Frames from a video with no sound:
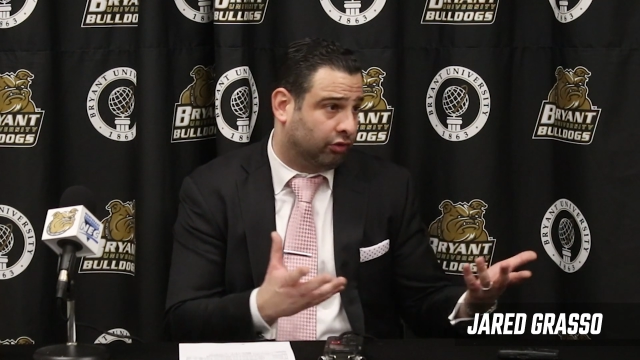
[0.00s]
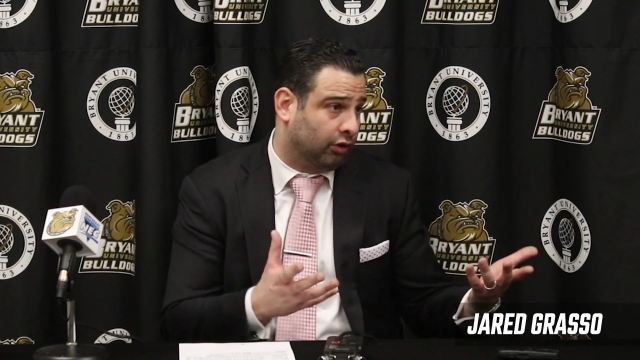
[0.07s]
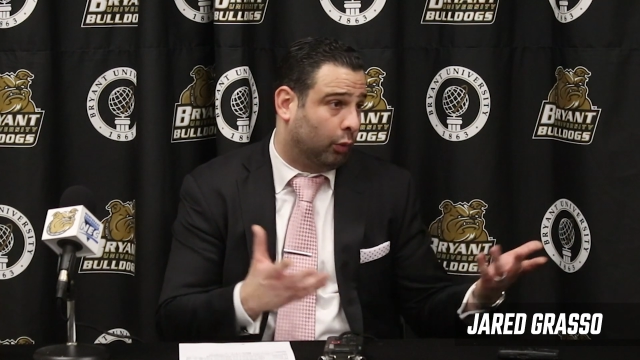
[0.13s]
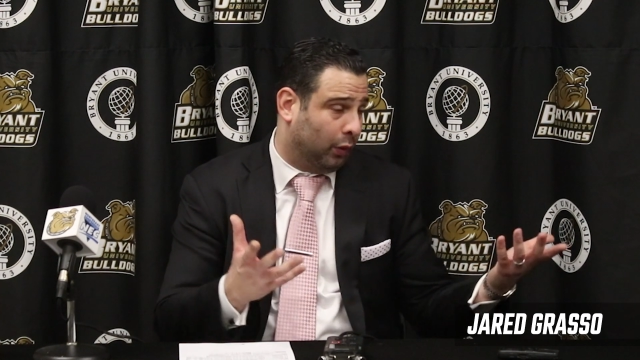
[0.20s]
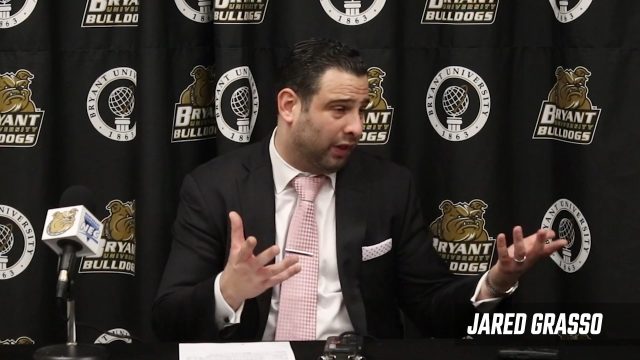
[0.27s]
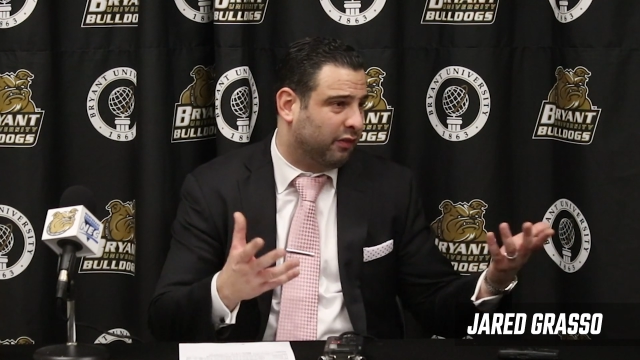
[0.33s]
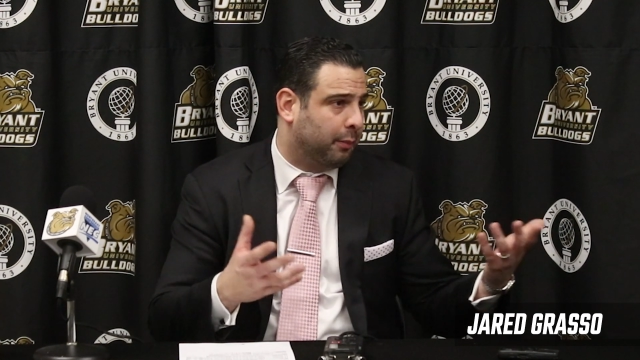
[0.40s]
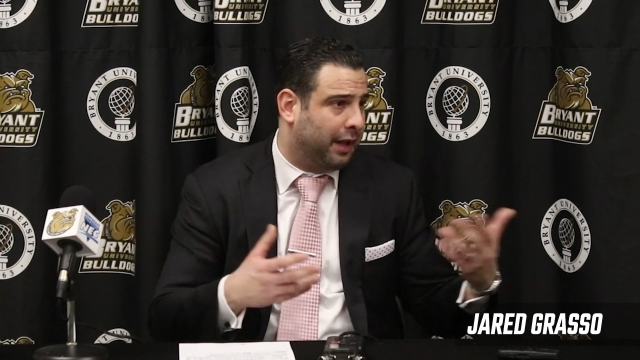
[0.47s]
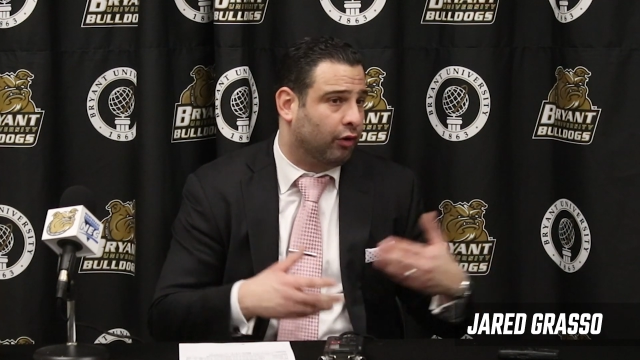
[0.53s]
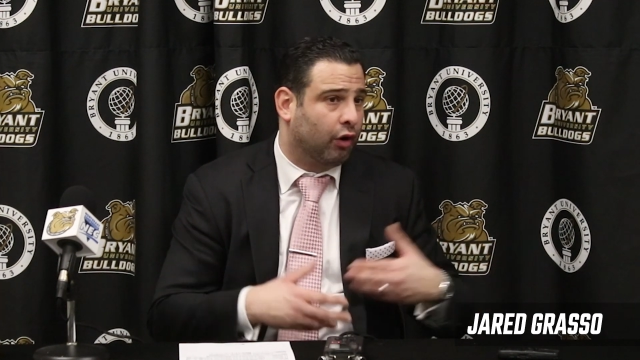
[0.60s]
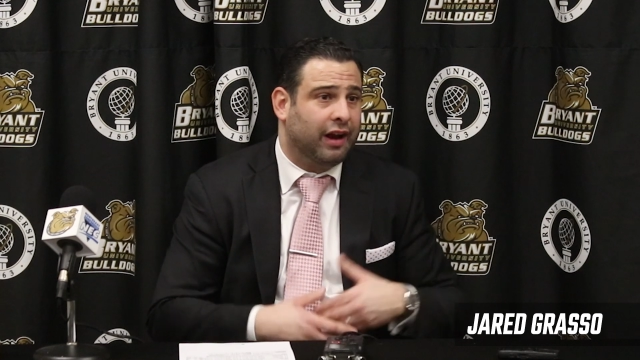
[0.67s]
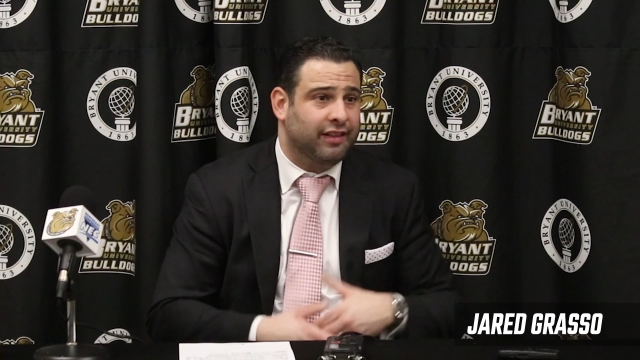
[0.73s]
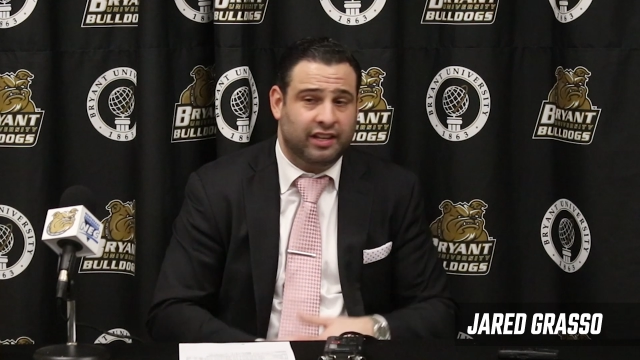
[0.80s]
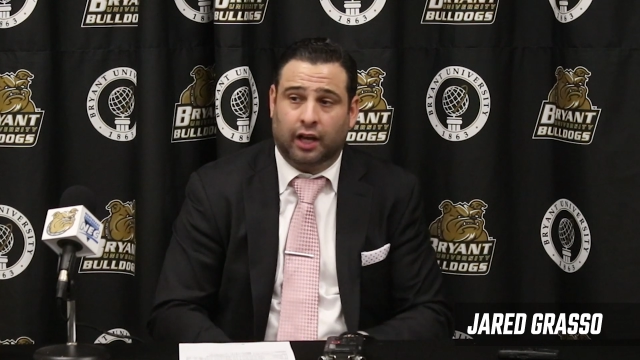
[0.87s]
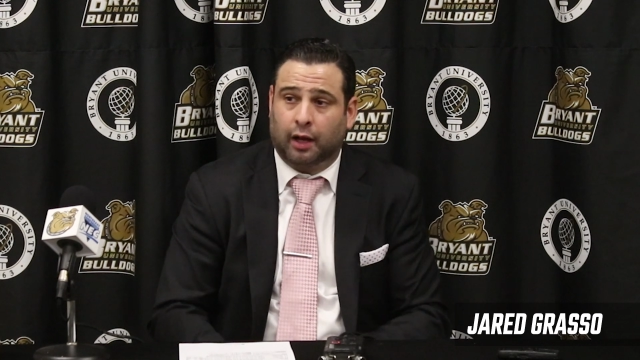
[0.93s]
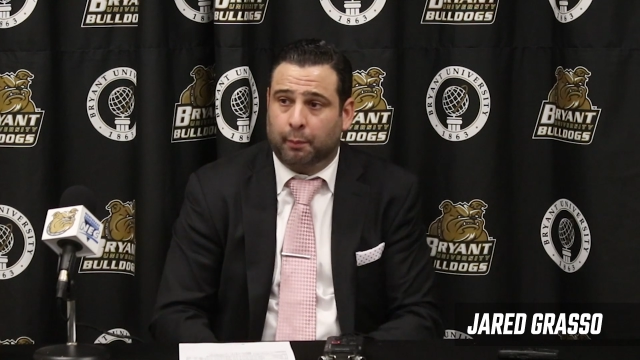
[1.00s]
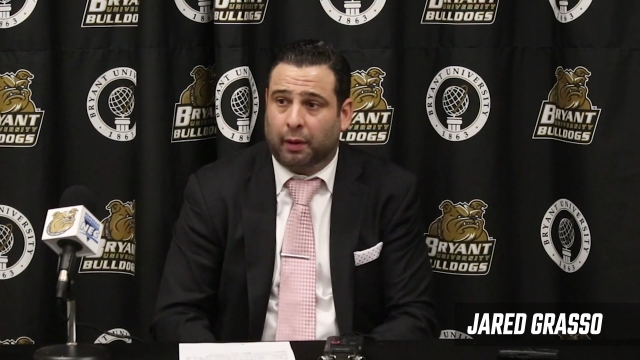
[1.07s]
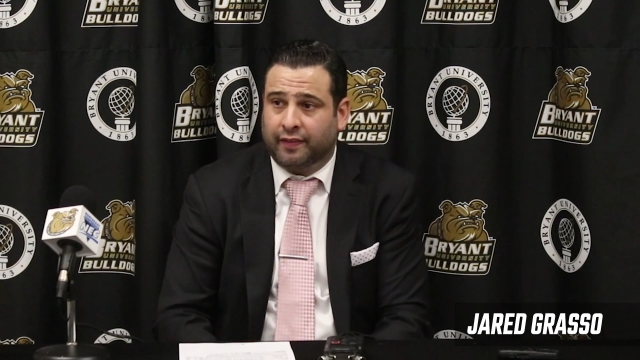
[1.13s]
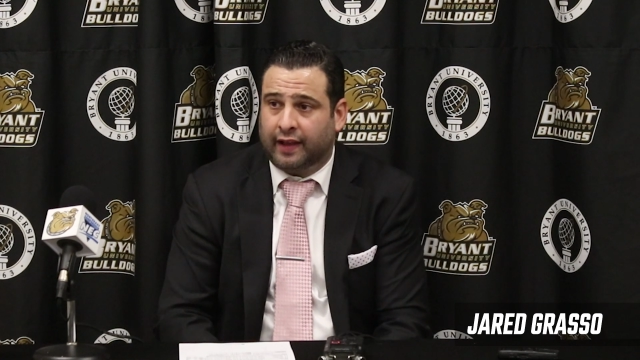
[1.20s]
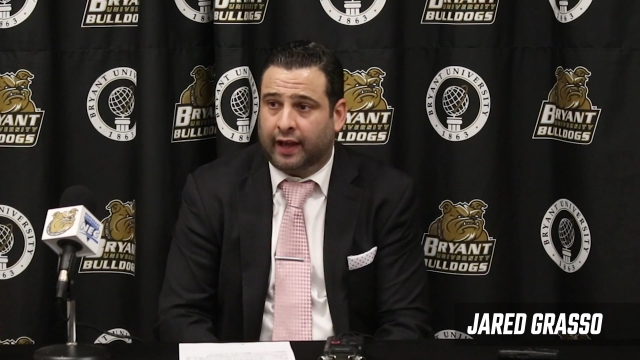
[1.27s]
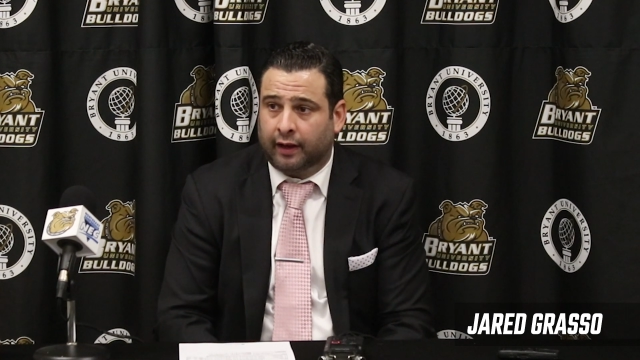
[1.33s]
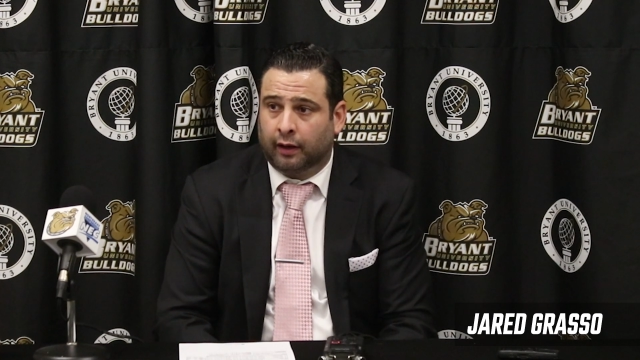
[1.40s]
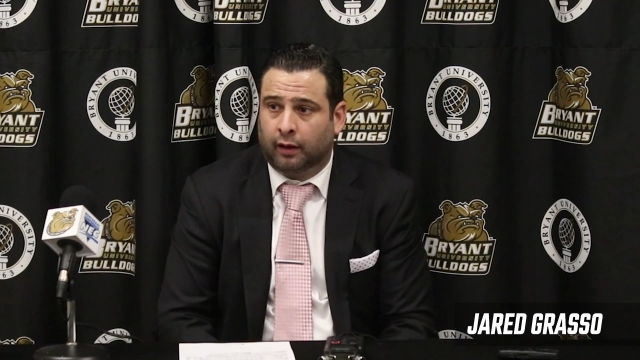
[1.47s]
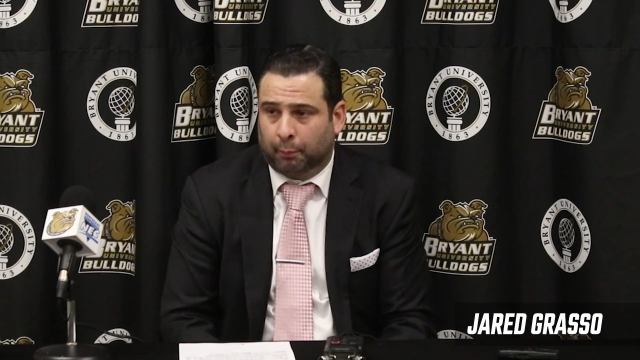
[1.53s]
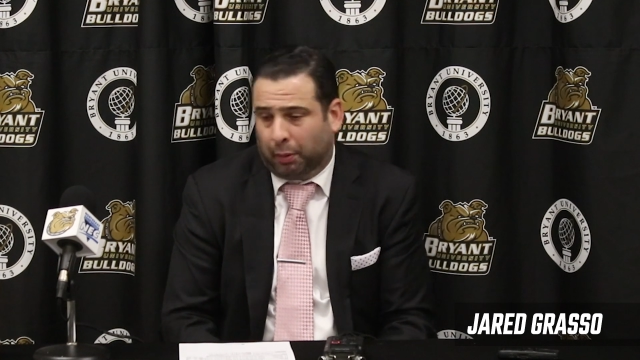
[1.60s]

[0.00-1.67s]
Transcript: So we'll have a better idea on Monday.